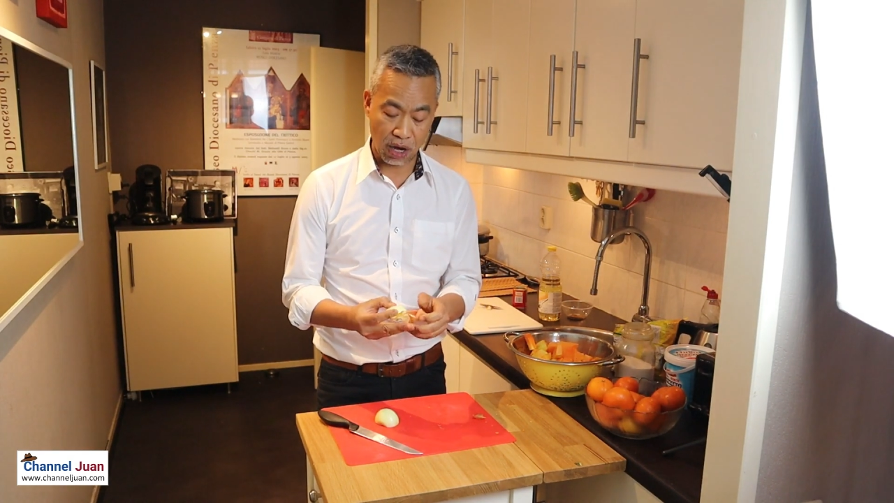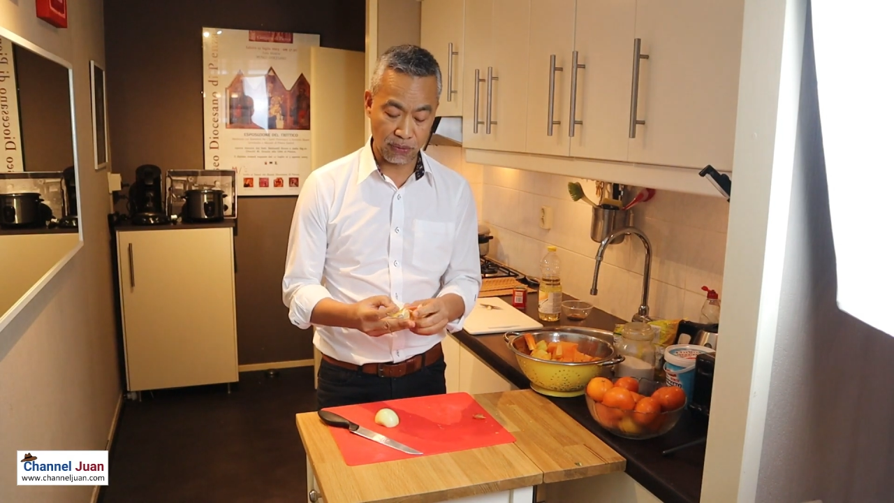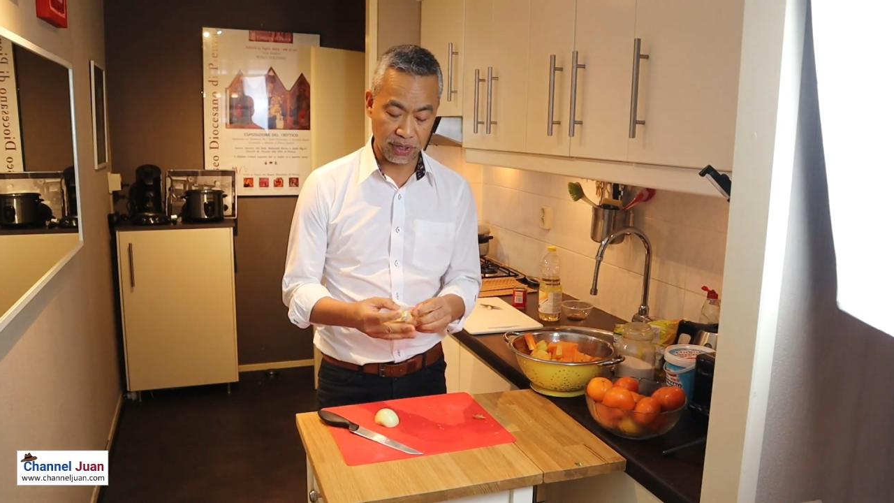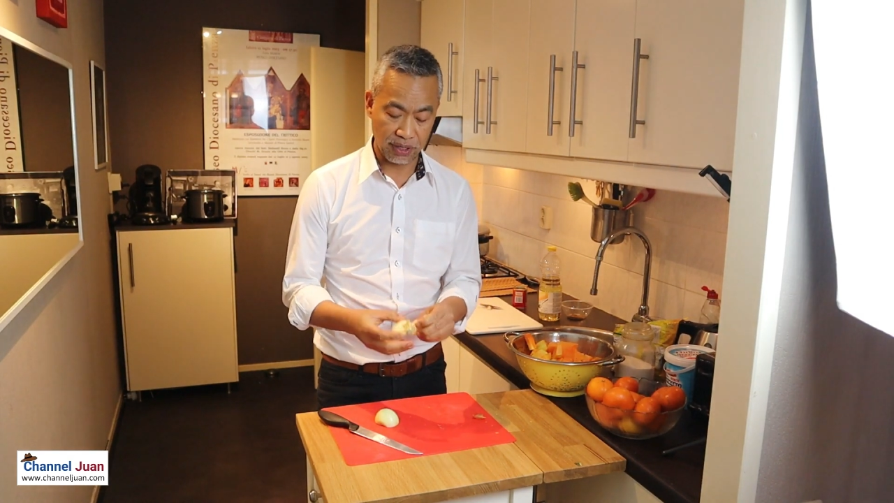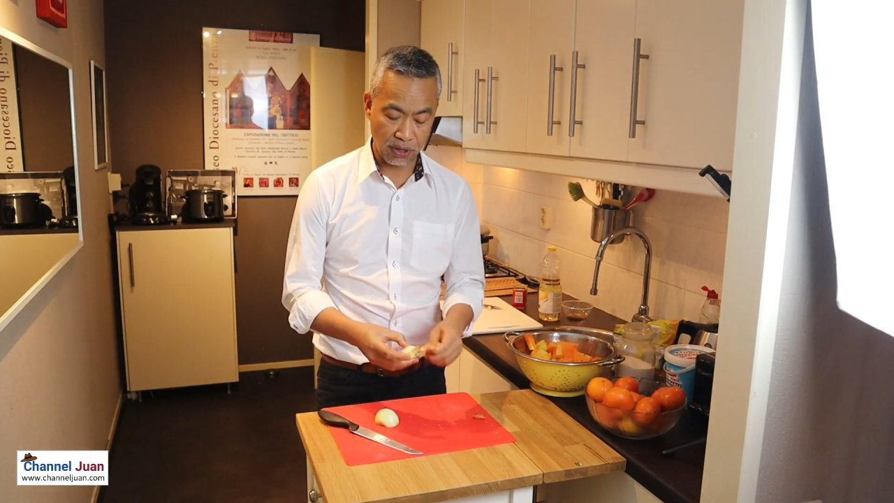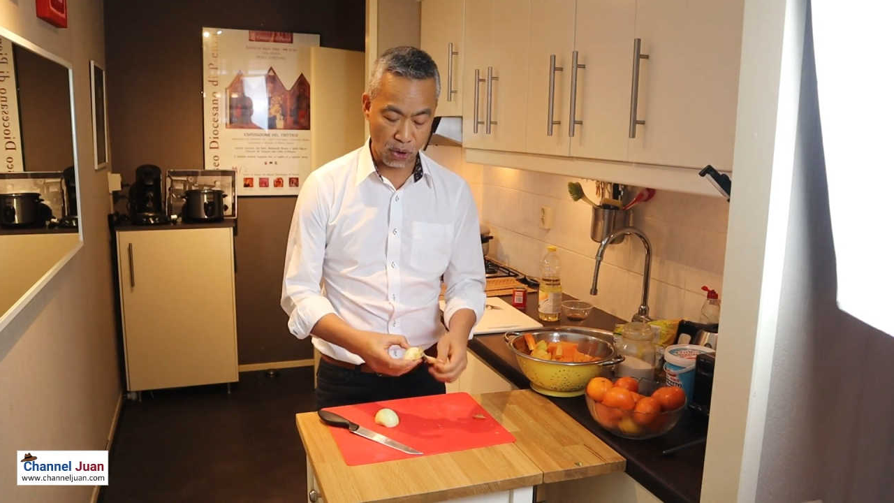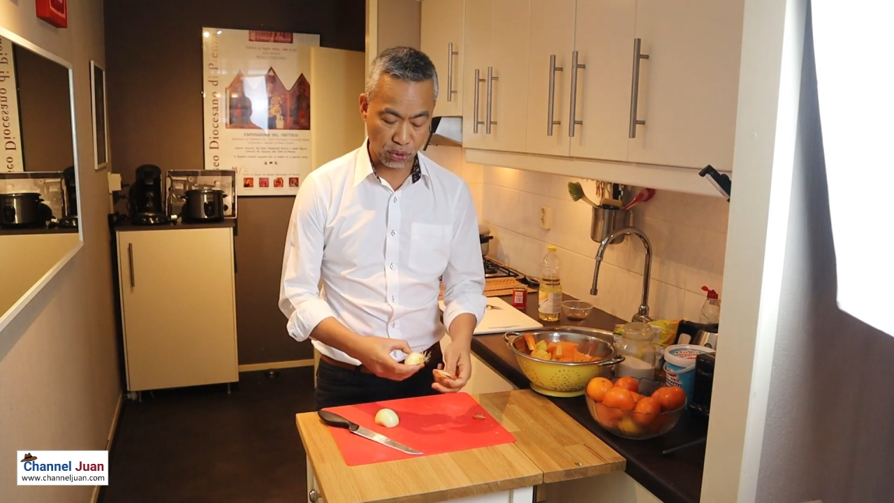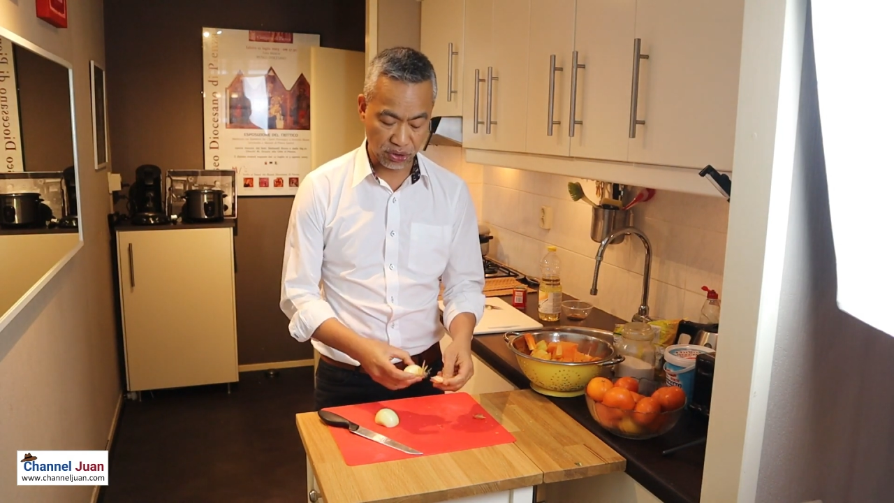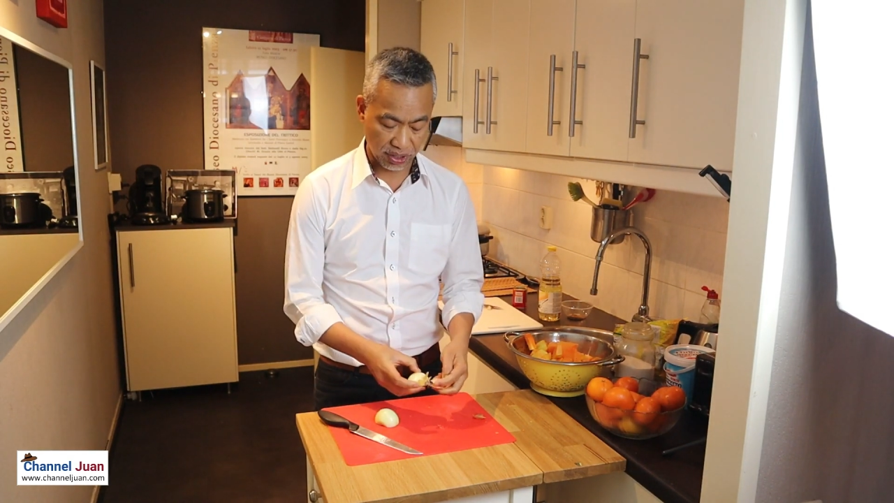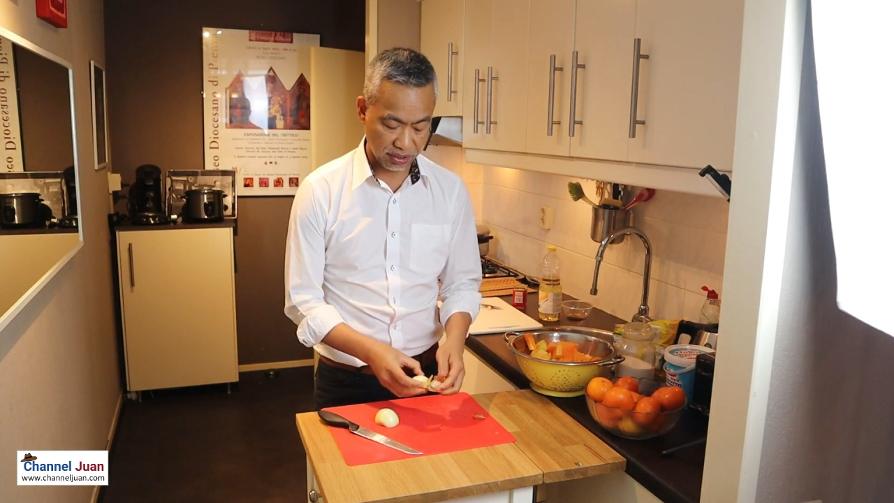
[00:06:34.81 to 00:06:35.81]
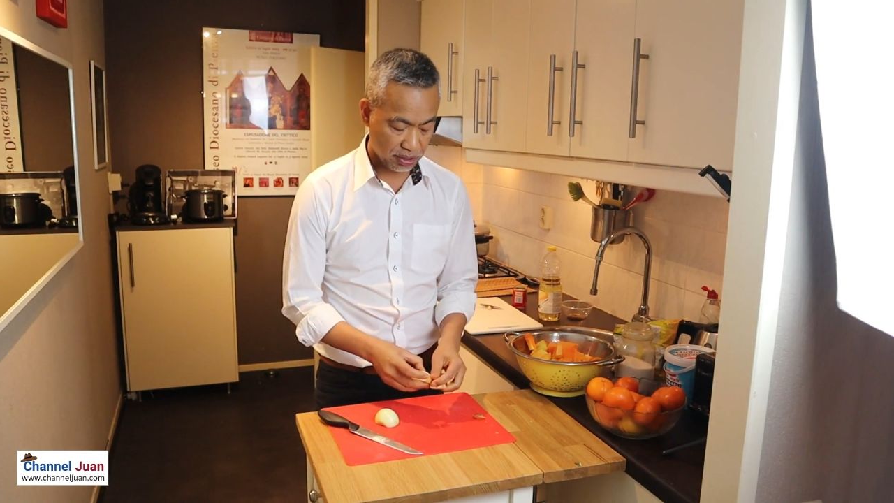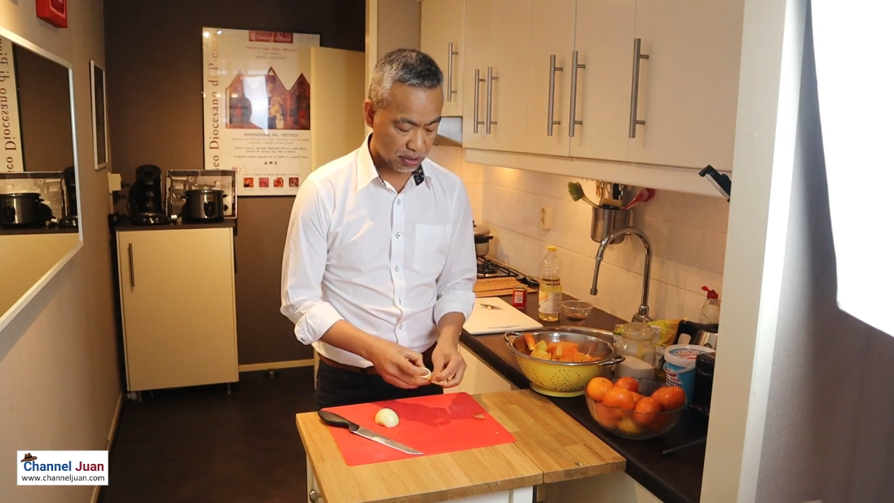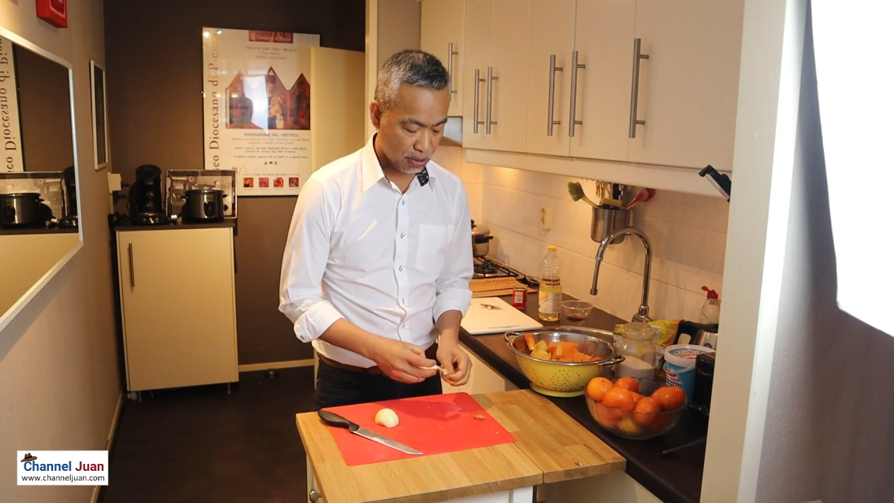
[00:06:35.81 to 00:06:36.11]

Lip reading: our audience,